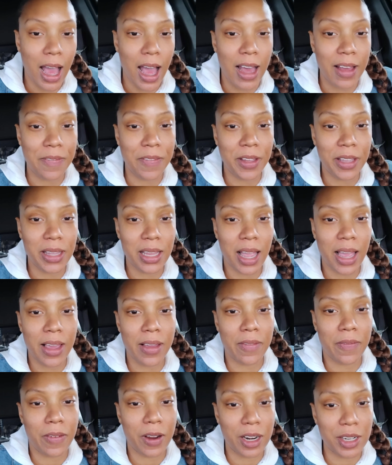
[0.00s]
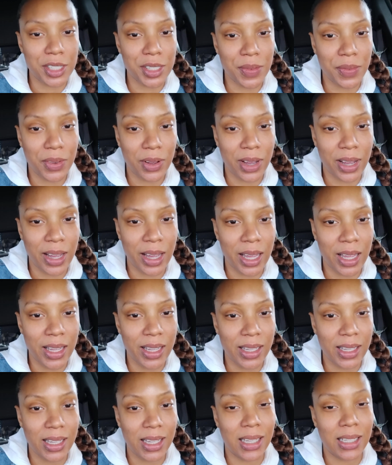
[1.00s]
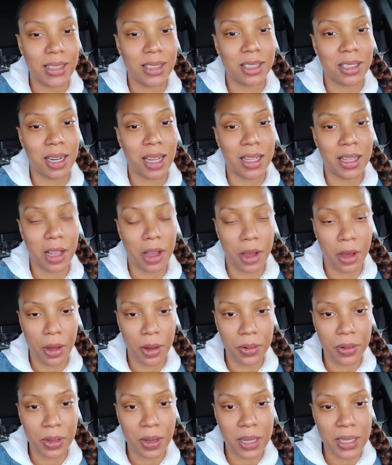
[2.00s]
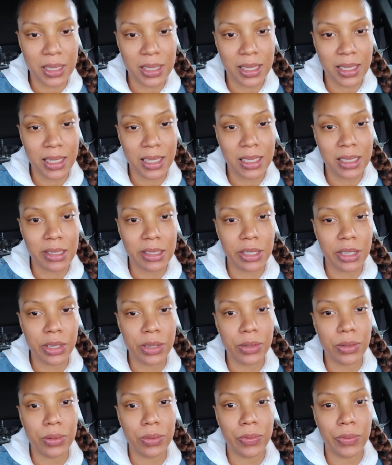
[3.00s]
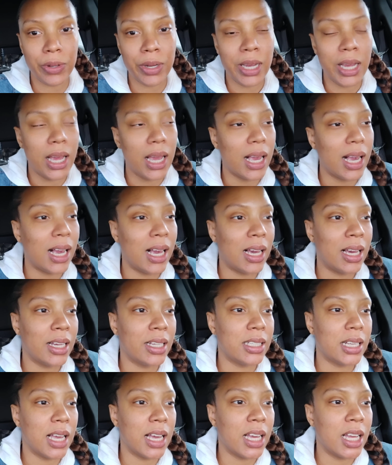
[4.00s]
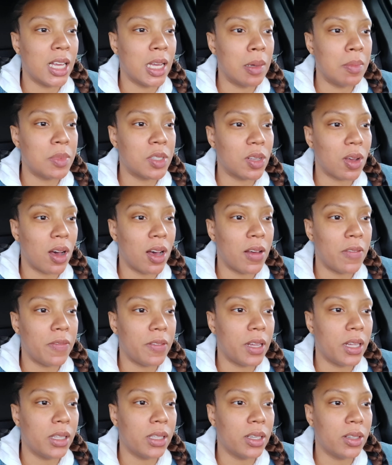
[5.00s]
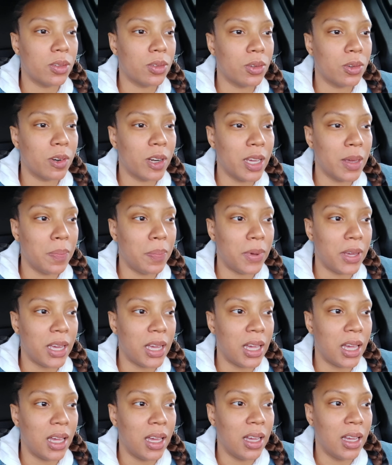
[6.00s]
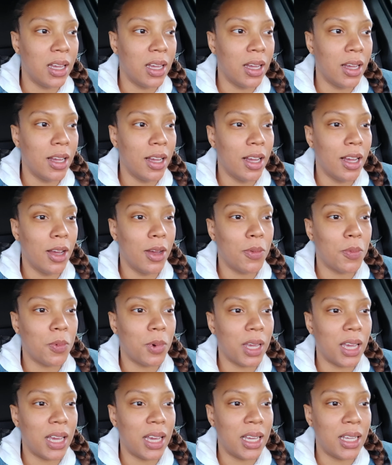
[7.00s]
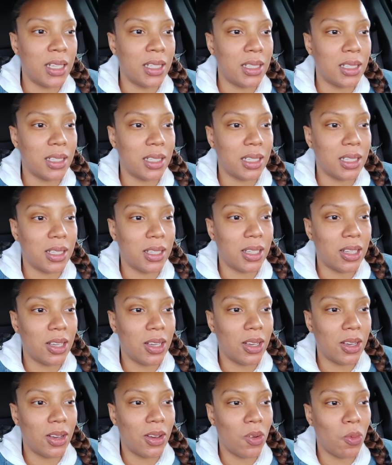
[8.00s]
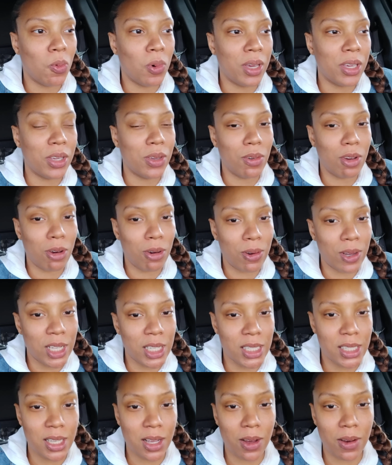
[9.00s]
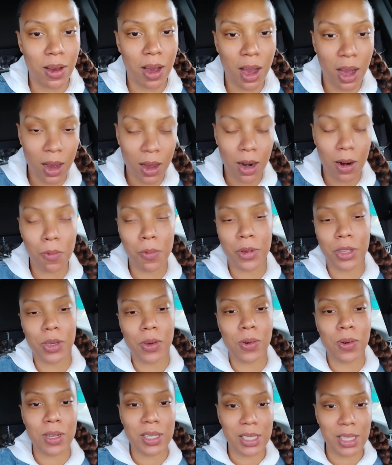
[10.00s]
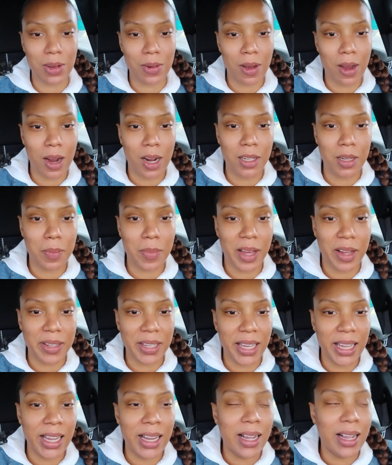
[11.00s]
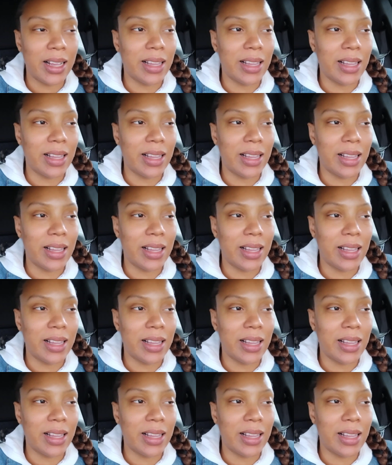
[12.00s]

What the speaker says: I feel like, first of all, he's trying to hold on to this youth, and it comes off a little creepy when you going so hard about it.